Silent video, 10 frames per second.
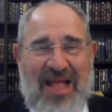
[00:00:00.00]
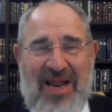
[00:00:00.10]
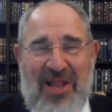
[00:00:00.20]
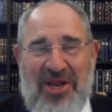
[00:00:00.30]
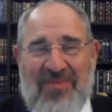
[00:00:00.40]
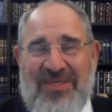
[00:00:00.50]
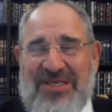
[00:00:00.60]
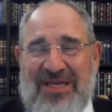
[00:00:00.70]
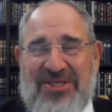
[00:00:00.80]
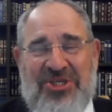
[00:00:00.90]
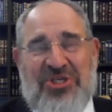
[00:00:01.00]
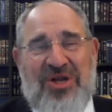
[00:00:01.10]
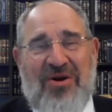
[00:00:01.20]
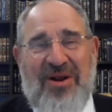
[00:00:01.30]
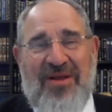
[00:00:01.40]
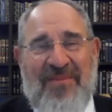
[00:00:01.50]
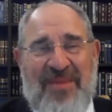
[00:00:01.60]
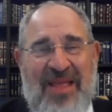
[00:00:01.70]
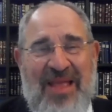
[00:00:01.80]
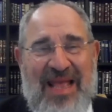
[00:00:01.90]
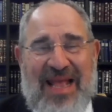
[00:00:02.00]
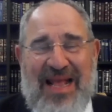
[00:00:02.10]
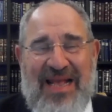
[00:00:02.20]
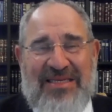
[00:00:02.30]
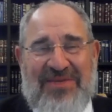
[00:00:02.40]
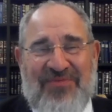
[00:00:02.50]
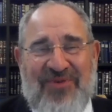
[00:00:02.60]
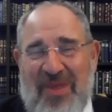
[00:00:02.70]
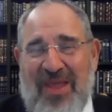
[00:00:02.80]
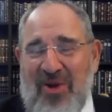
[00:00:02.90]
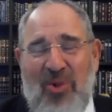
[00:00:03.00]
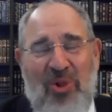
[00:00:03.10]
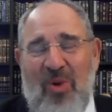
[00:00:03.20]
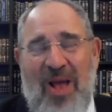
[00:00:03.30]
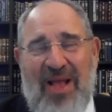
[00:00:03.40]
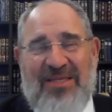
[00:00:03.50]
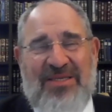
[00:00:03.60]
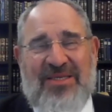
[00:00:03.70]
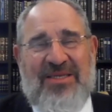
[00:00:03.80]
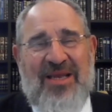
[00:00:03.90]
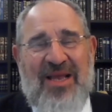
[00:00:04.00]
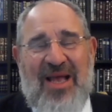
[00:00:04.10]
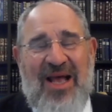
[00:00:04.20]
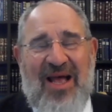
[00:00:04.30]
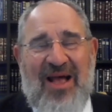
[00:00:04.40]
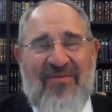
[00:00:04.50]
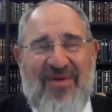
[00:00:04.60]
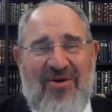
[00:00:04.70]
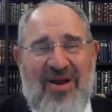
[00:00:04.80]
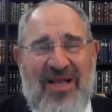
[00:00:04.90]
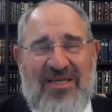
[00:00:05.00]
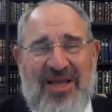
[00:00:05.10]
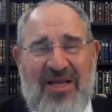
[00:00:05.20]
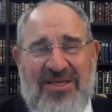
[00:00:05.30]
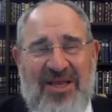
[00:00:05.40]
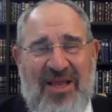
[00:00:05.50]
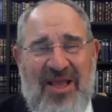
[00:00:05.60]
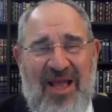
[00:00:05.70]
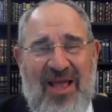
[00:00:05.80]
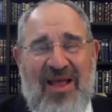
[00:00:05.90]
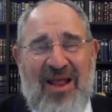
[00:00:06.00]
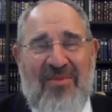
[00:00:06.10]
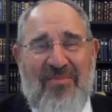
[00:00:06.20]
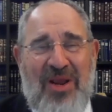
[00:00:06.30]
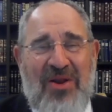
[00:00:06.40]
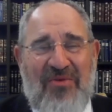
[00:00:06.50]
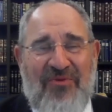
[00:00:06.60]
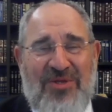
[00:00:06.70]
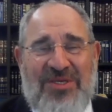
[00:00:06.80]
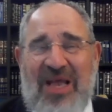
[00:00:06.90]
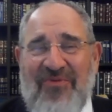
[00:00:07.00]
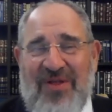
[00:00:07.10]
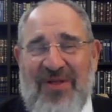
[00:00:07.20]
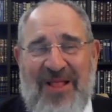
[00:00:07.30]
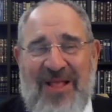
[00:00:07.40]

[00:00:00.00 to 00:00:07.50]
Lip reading: Learning Mesillat Yesharim is, for me, always a very exciting and meaningful sefer.